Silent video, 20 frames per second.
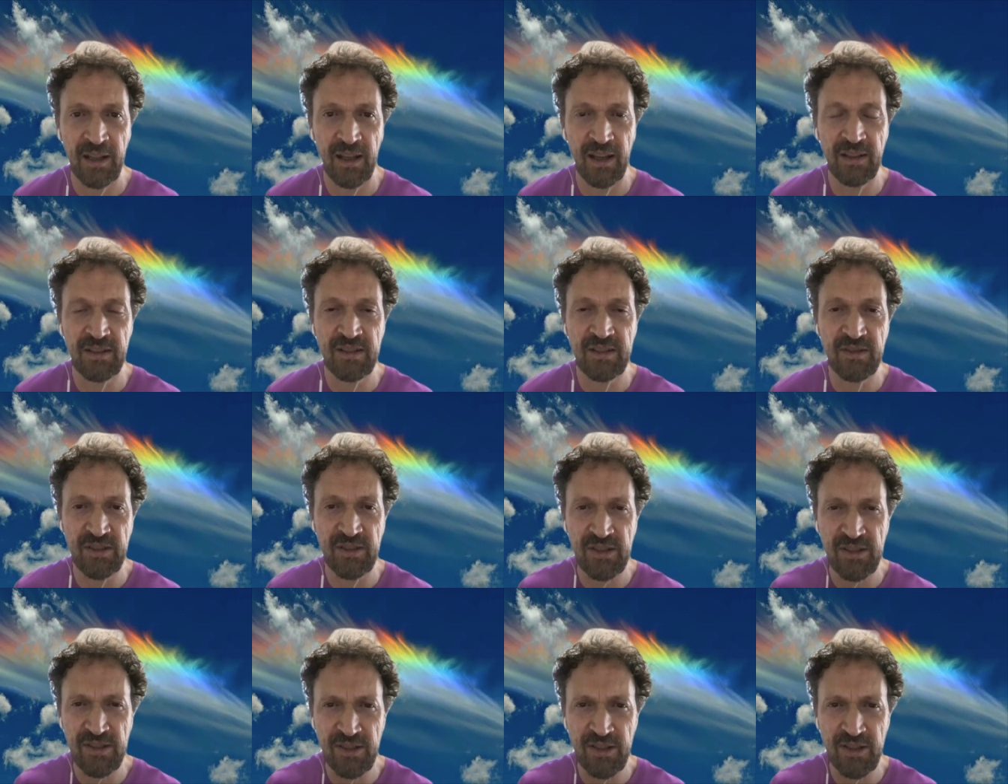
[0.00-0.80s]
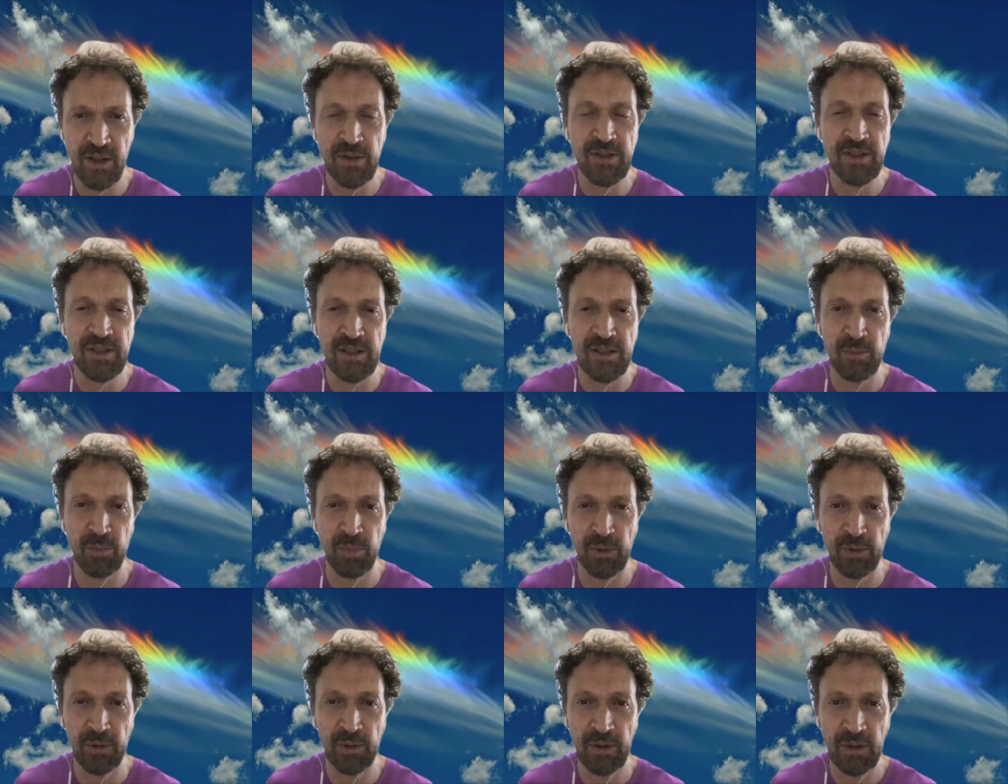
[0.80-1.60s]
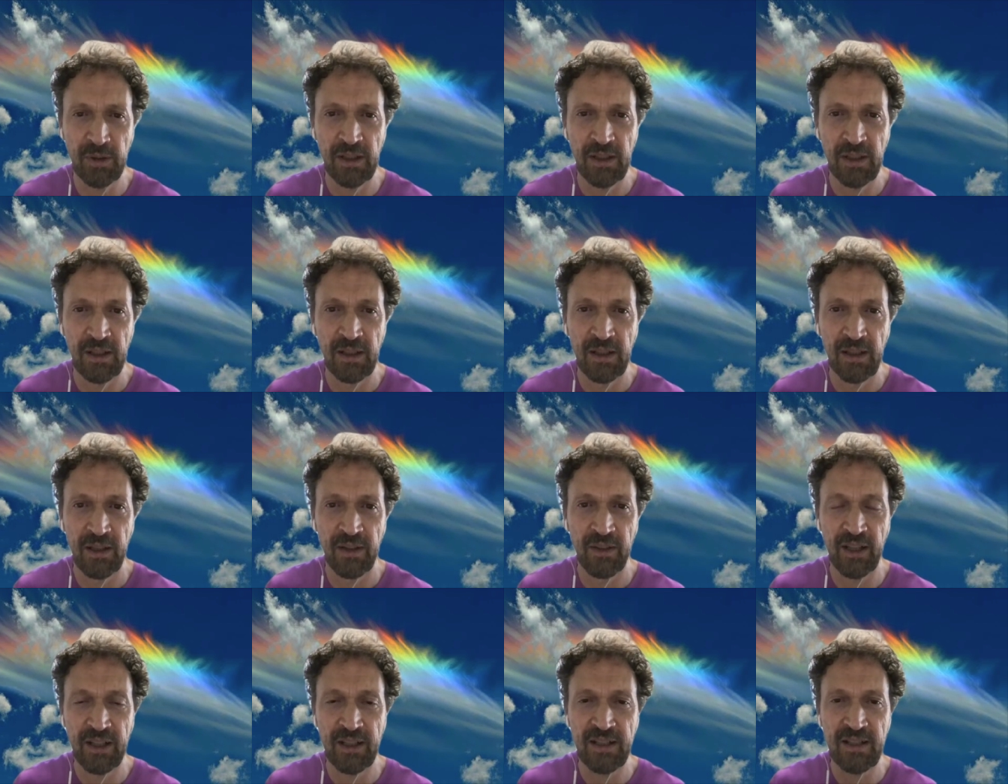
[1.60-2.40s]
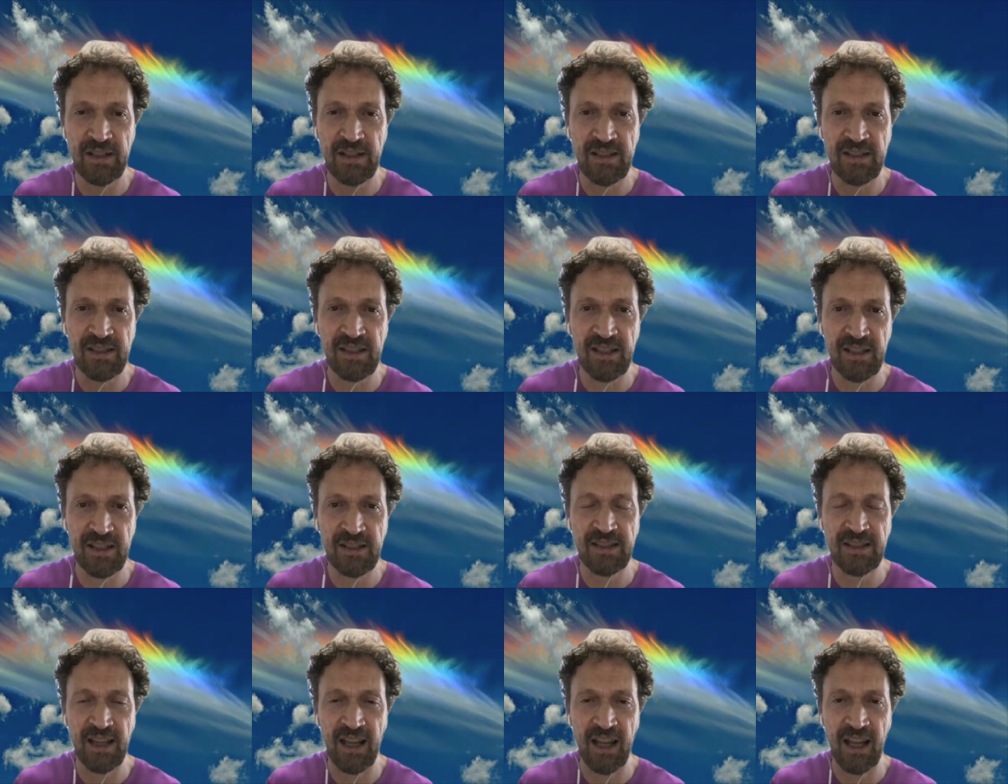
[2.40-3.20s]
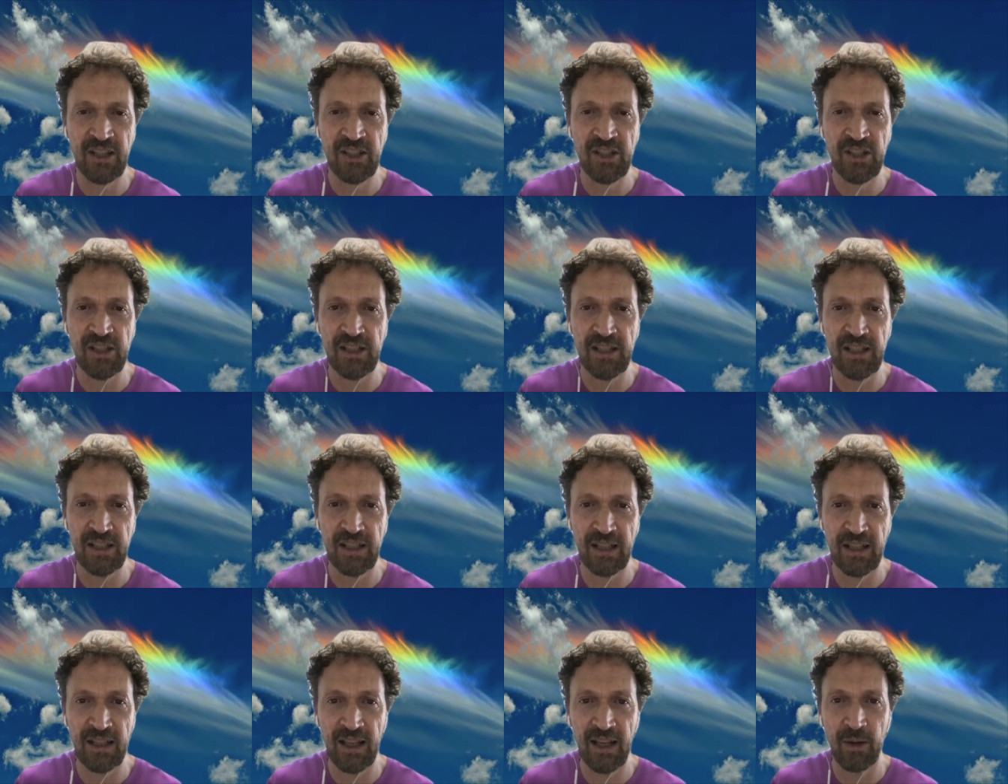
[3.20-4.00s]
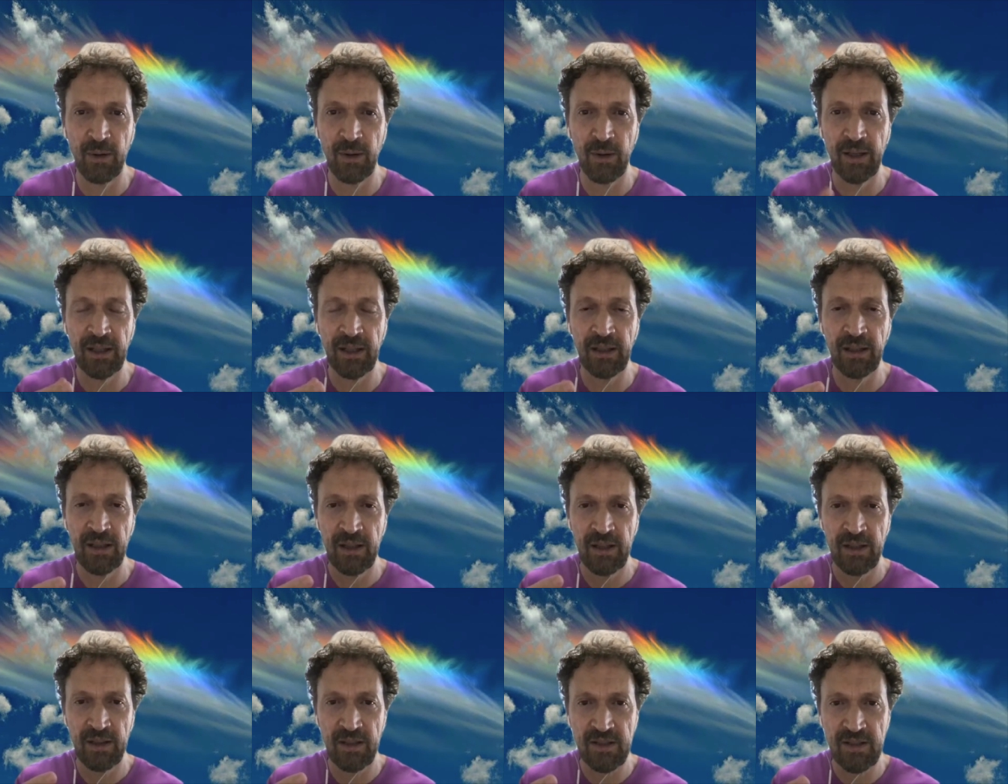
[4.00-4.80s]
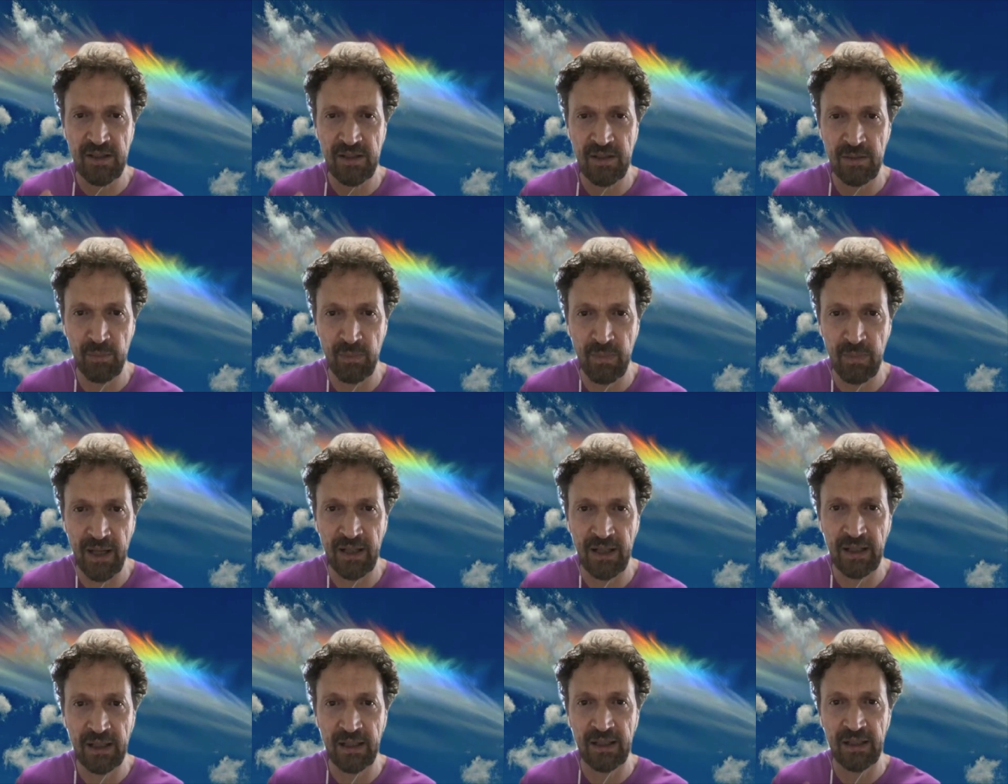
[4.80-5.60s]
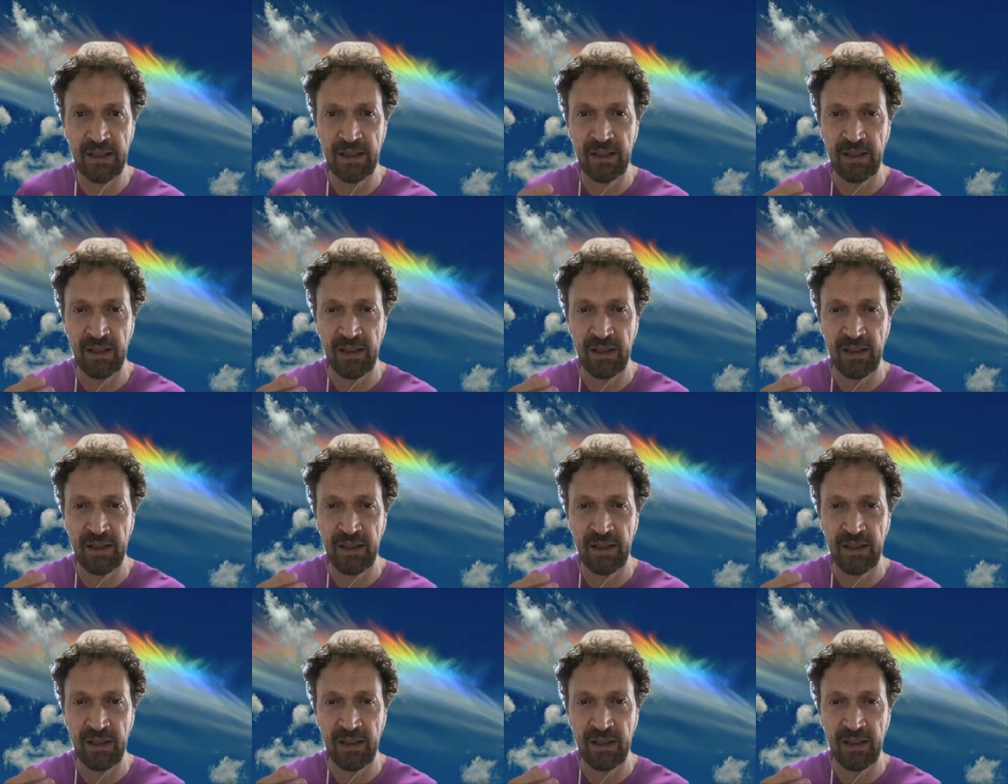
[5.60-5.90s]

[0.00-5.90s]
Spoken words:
It's so simple that it is just actually allowing the somatic